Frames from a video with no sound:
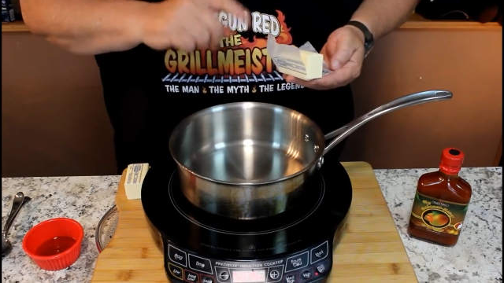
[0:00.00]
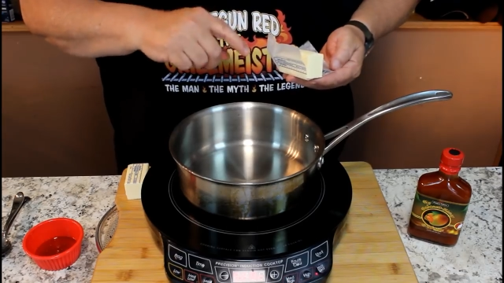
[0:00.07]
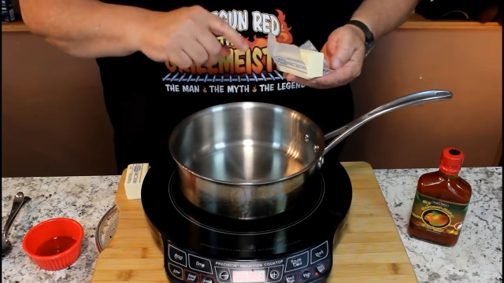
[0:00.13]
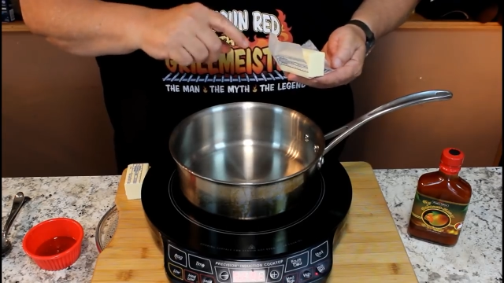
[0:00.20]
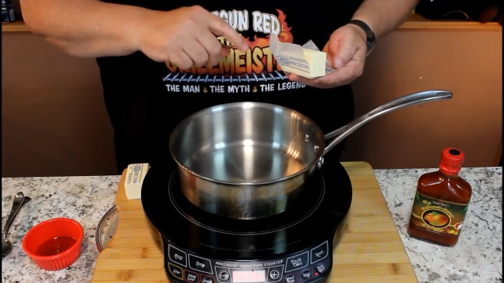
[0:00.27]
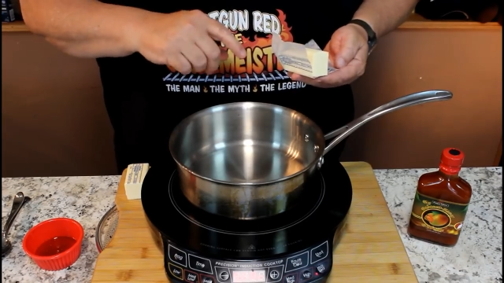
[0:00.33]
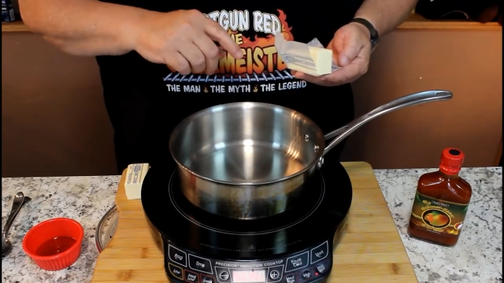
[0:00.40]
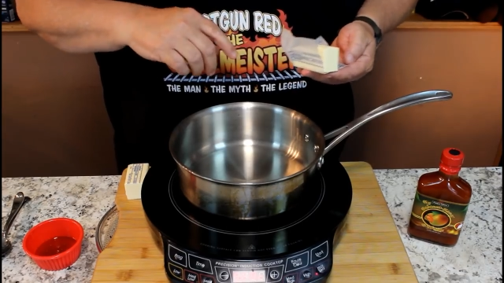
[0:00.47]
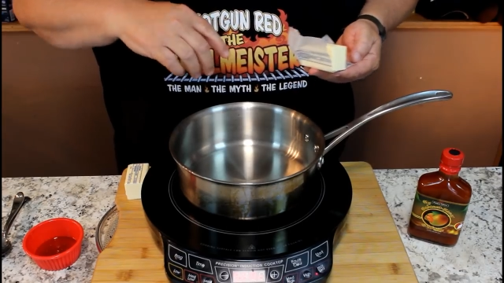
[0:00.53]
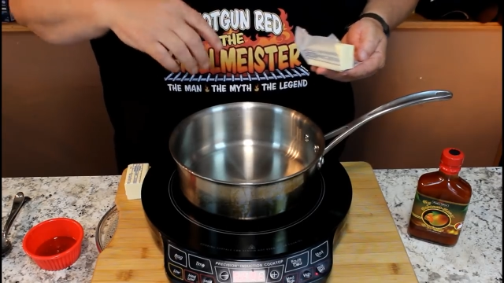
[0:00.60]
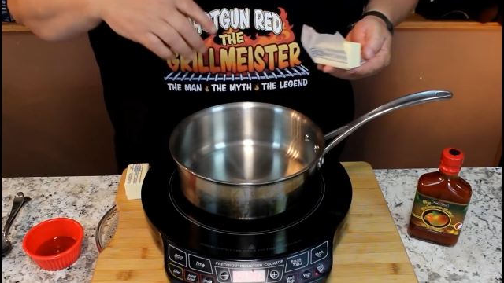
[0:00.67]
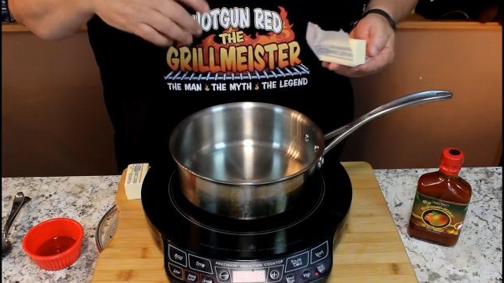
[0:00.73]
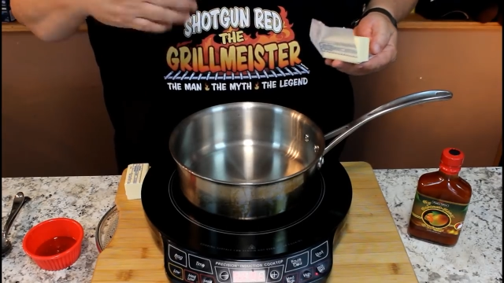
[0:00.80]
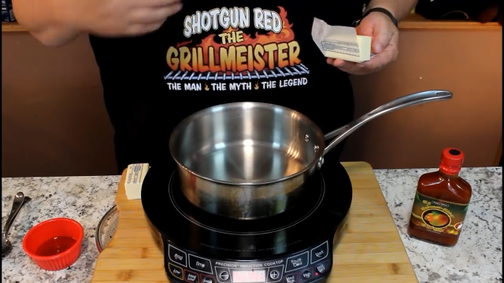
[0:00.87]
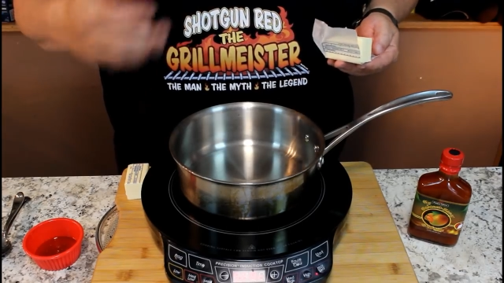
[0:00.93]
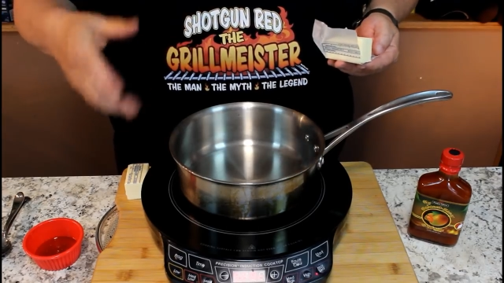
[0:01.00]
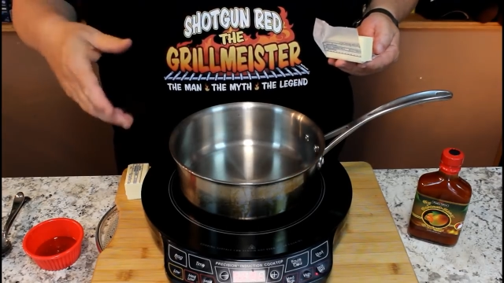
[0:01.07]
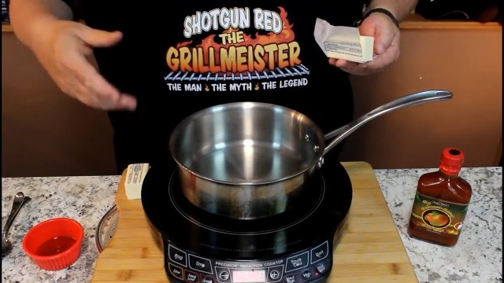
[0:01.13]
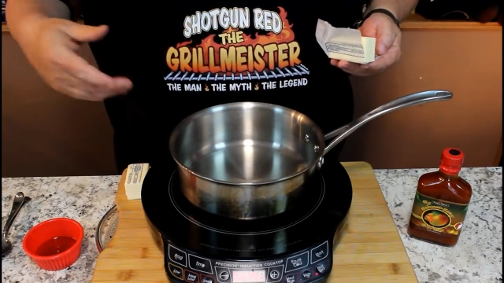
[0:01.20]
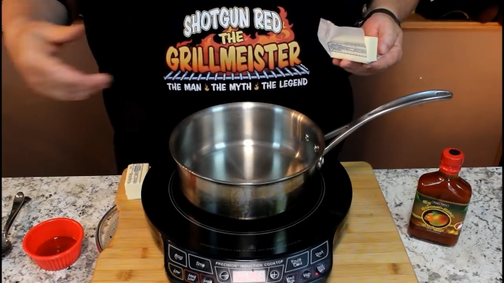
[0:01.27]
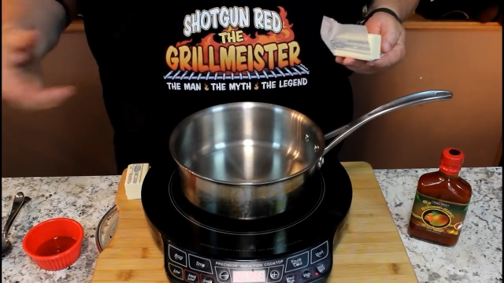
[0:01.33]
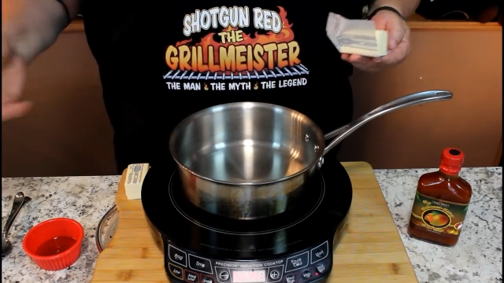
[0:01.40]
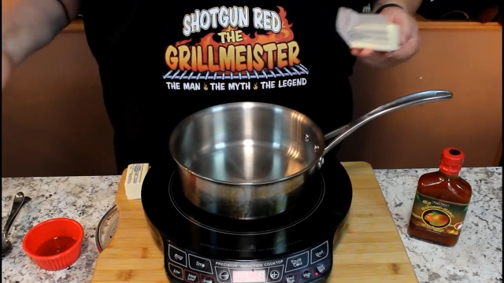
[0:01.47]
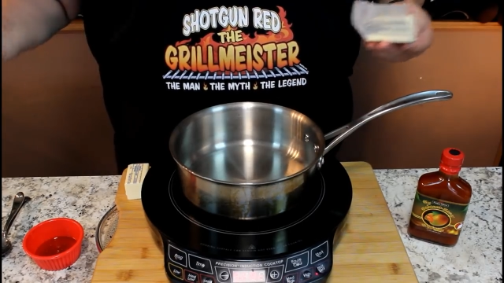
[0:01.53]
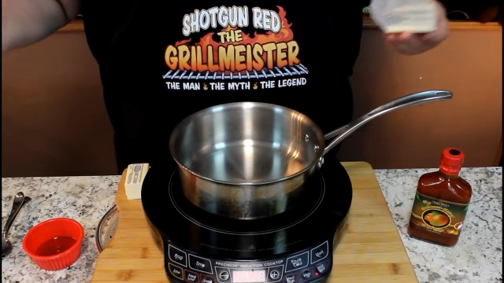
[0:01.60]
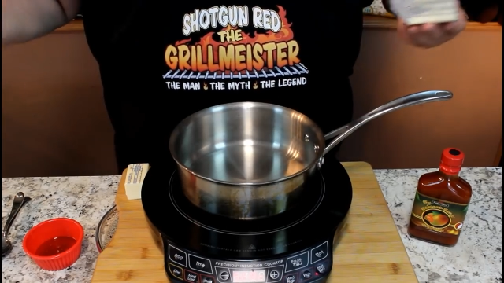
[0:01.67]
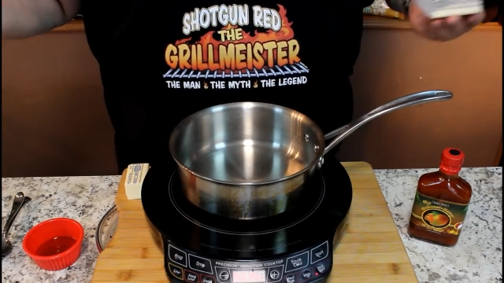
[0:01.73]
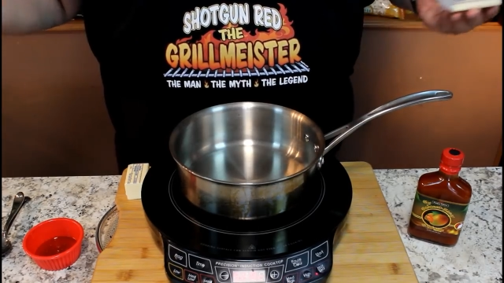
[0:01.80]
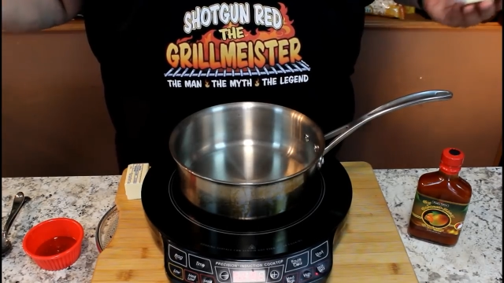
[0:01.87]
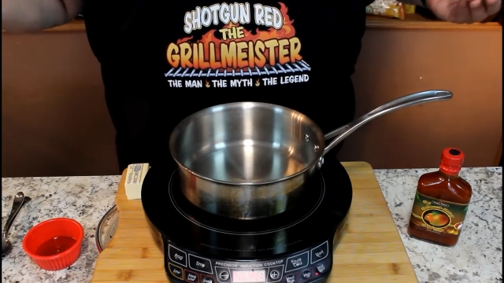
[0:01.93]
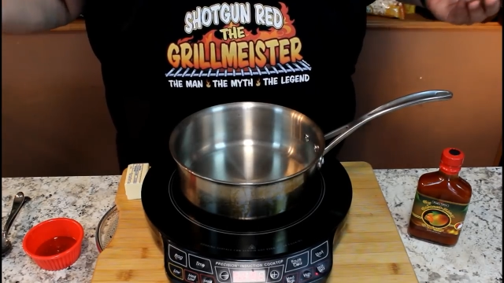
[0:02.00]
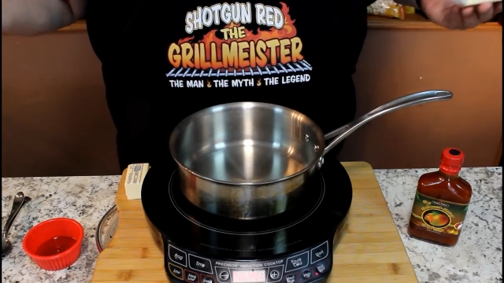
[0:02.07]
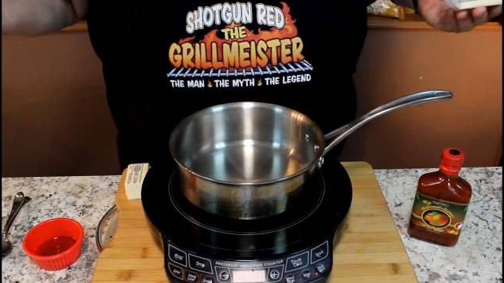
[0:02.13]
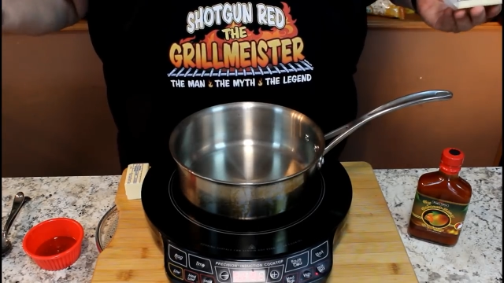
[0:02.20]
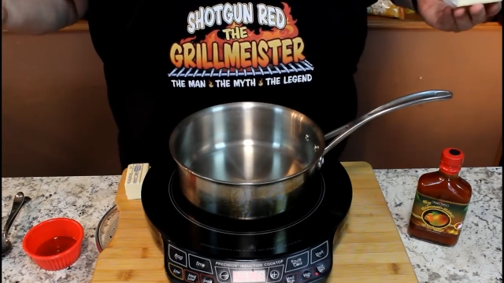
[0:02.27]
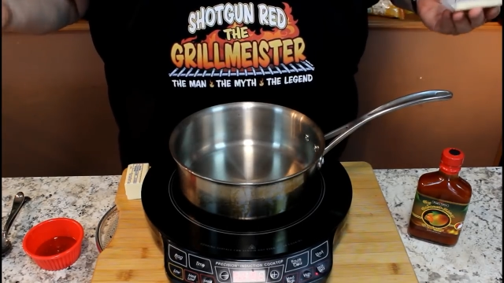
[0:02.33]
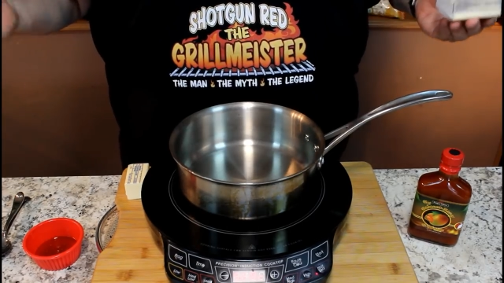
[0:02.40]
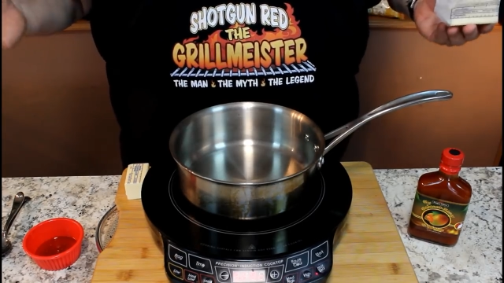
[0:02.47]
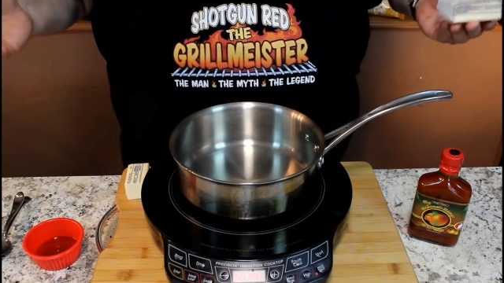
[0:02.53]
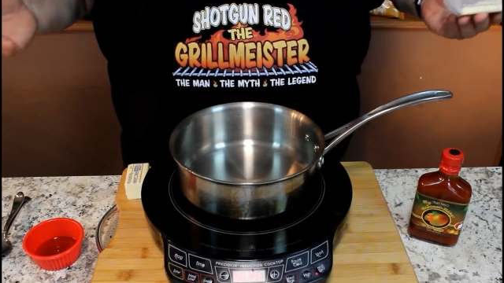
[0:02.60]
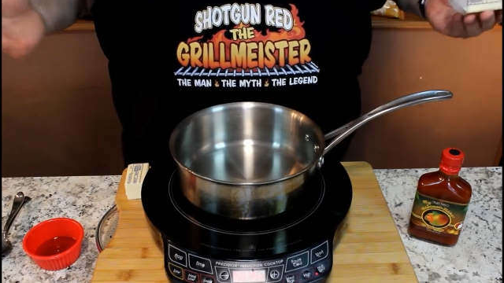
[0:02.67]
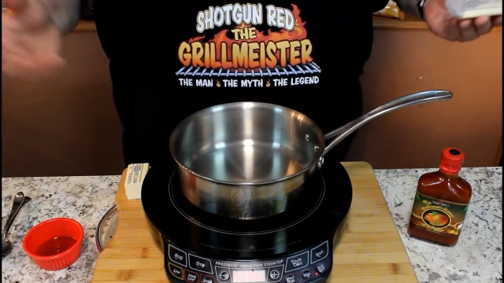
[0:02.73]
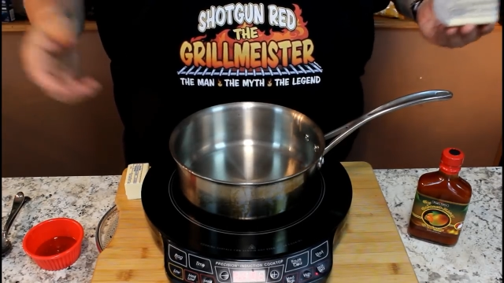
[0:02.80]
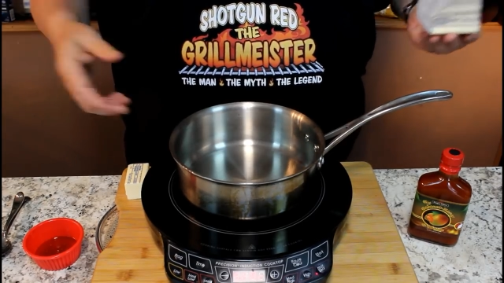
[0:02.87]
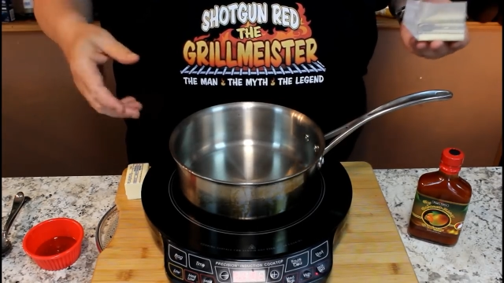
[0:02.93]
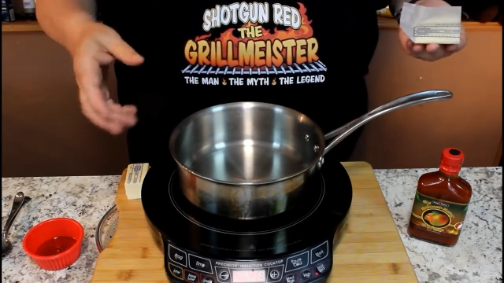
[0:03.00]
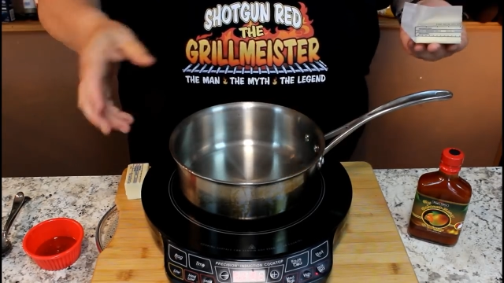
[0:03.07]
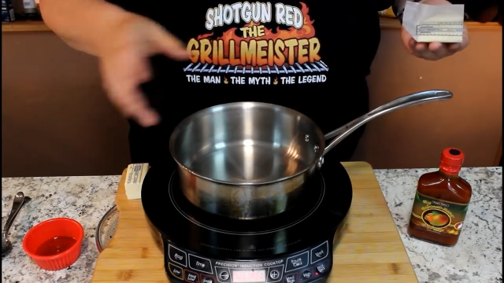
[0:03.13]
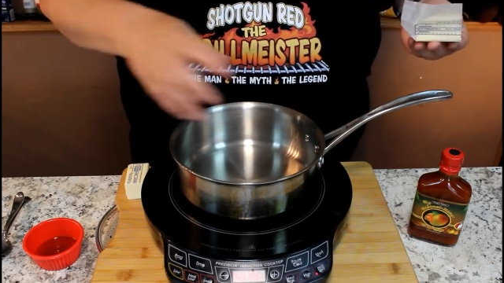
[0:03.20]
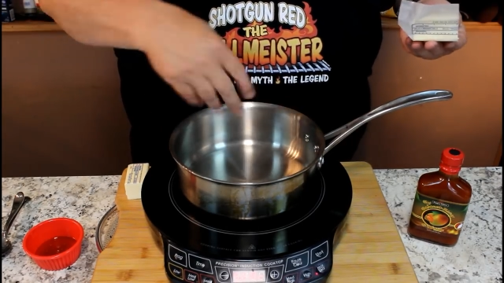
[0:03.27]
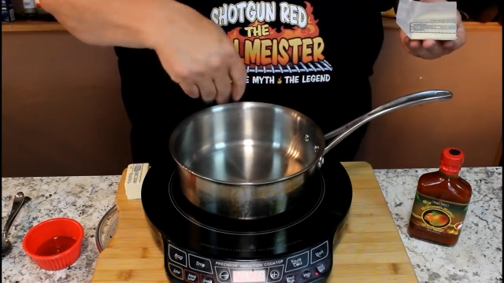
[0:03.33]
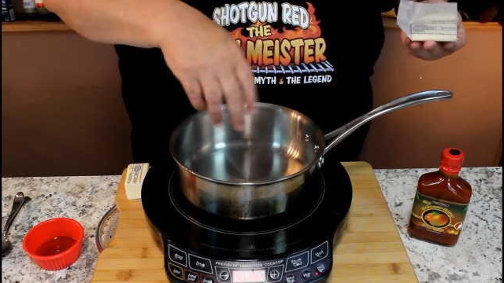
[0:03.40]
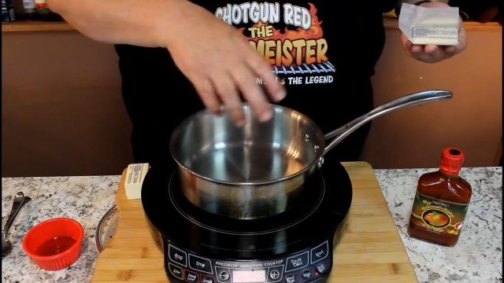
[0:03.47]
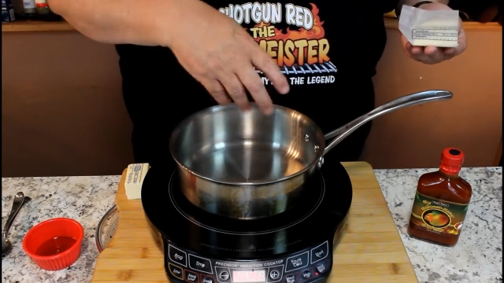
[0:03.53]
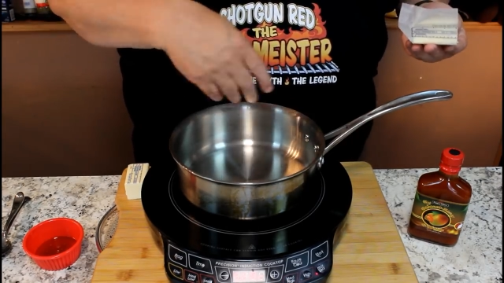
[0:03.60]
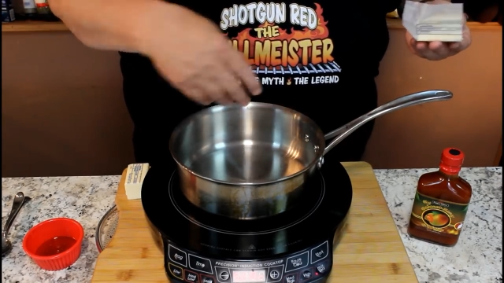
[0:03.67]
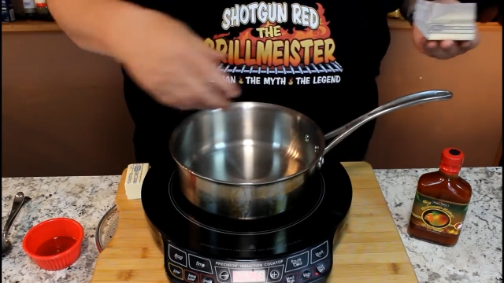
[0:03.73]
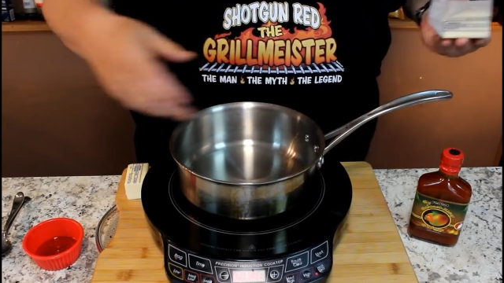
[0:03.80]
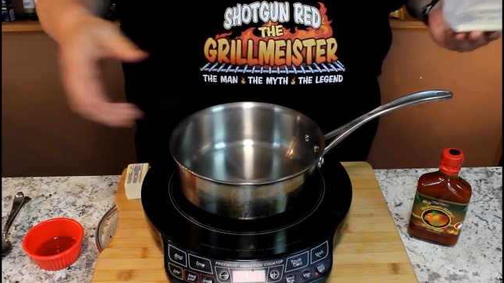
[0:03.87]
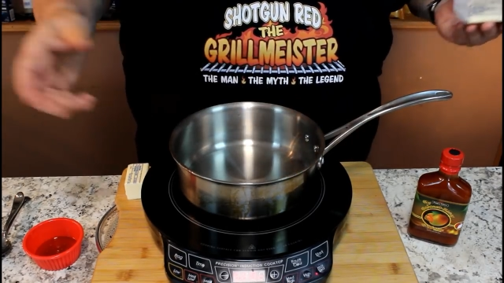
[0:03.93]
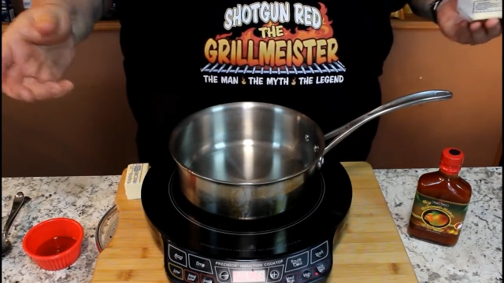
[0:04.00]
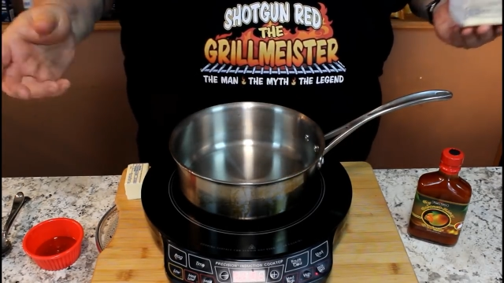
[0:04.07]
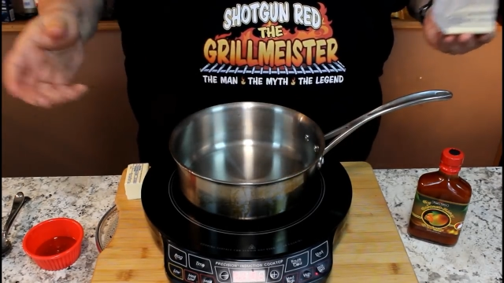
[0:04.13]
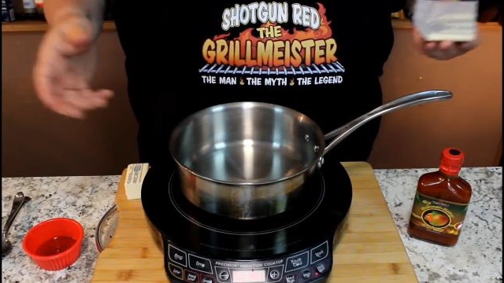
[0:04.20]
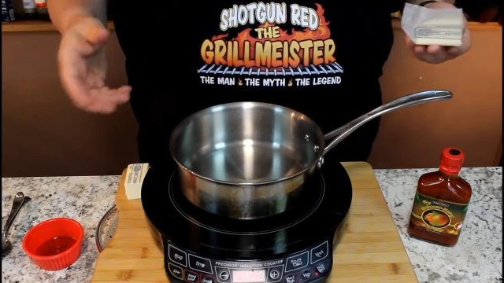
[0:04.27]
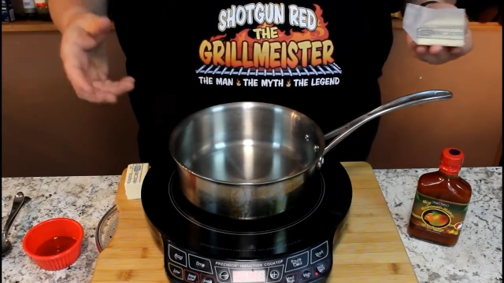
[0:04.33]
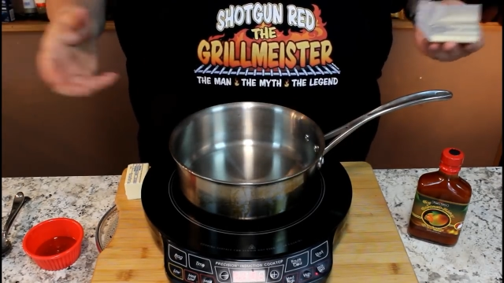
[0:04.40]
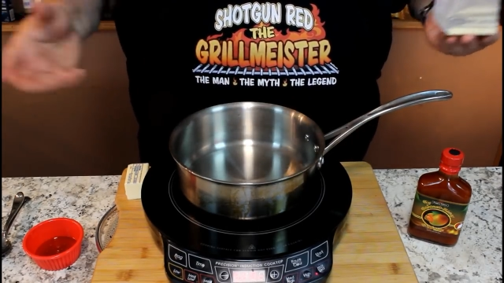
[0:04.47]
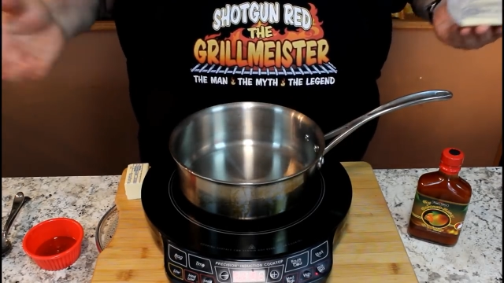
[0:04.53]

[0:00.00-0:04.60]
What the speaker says: [unreadable: no face in view]